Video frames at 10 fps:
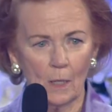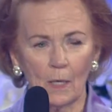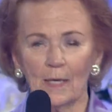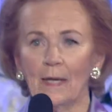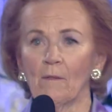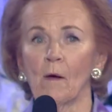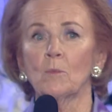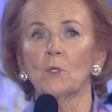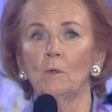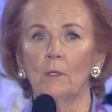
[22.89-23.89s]
He gave
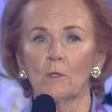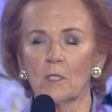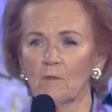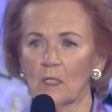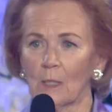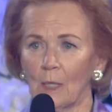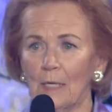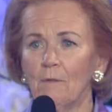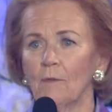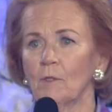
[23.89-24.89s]
up two years of his
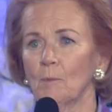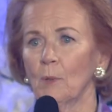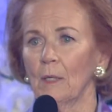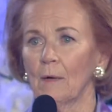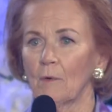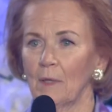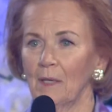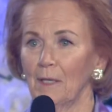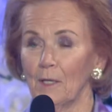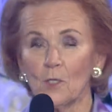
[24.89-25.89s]
life to put
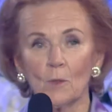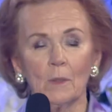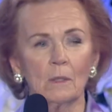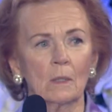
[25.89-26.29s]
everything into it.